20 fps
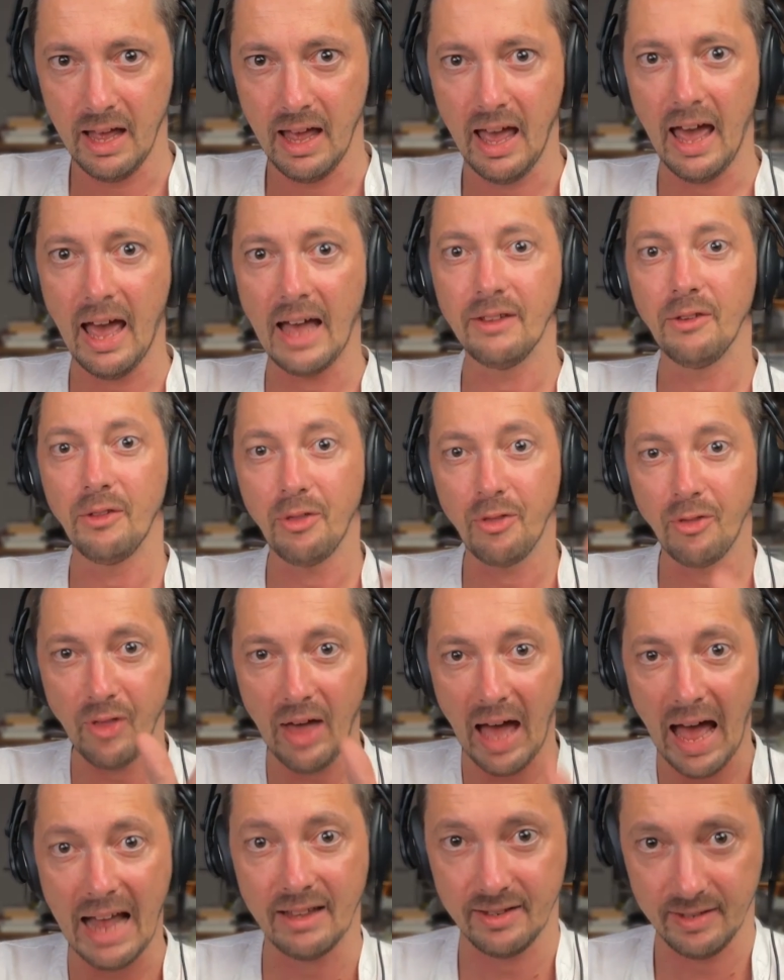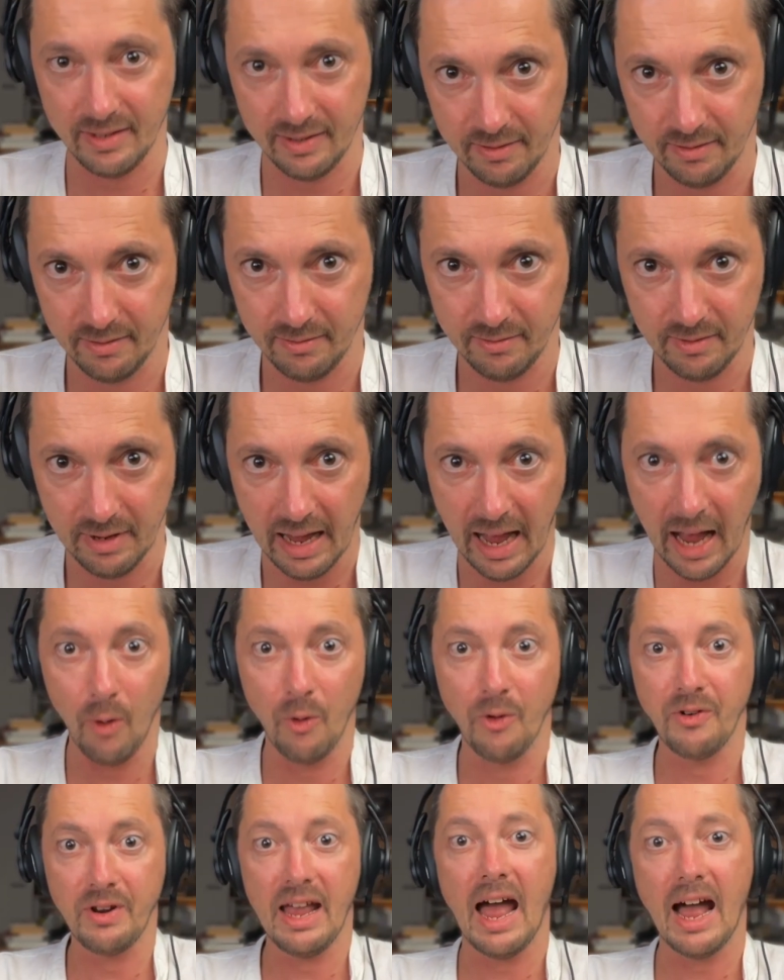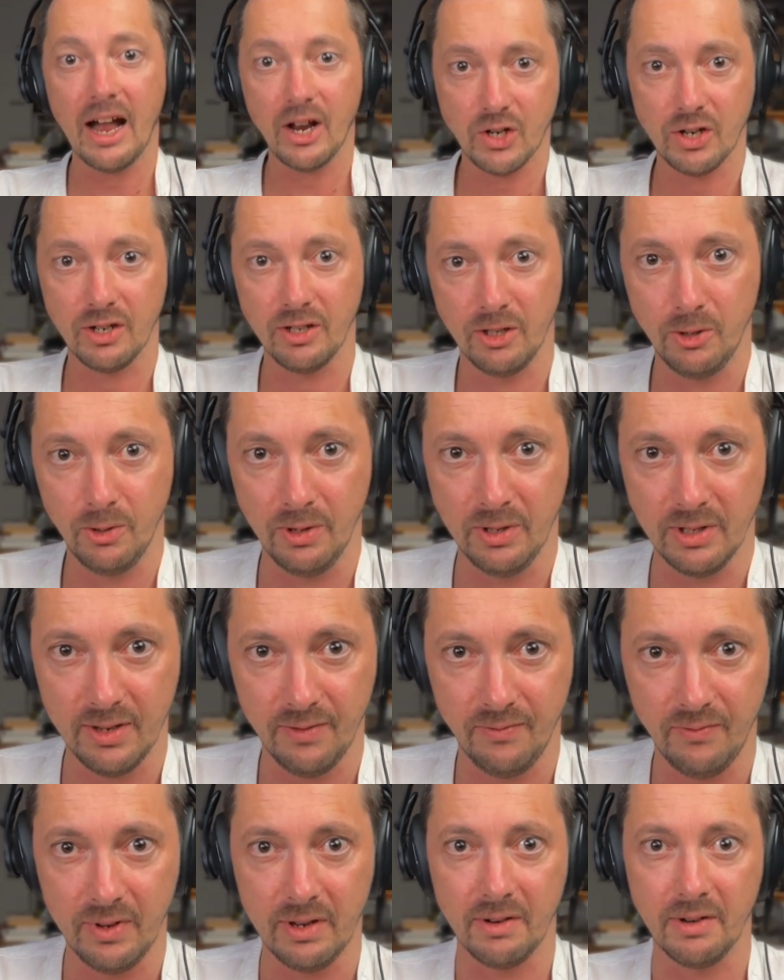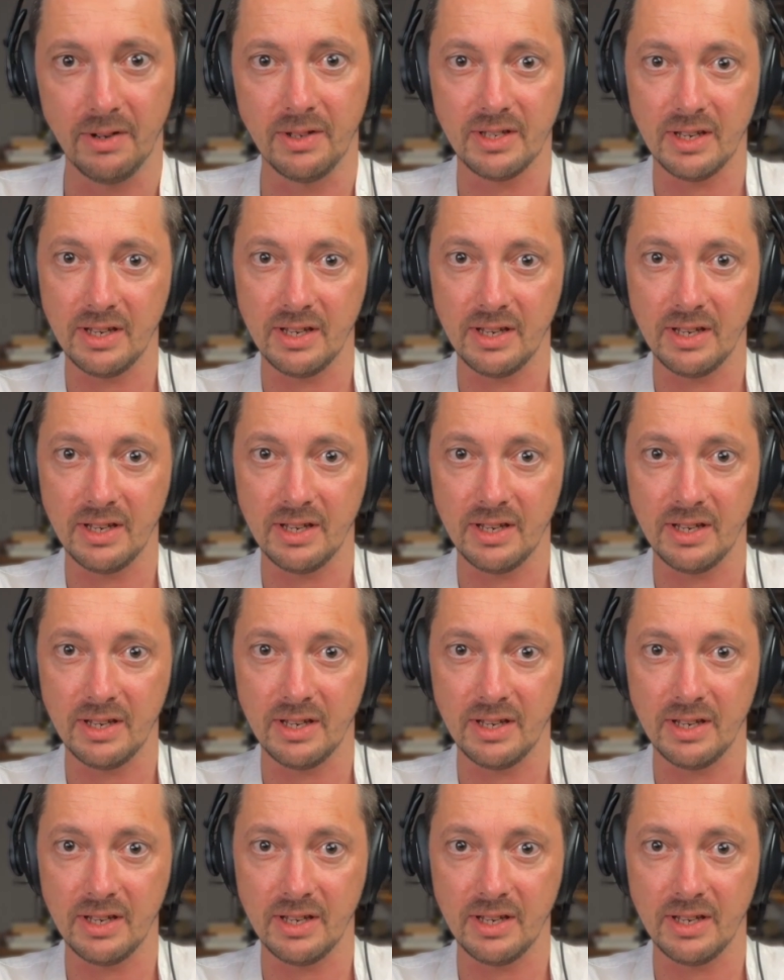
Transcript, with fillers: And that, our reaction to interference,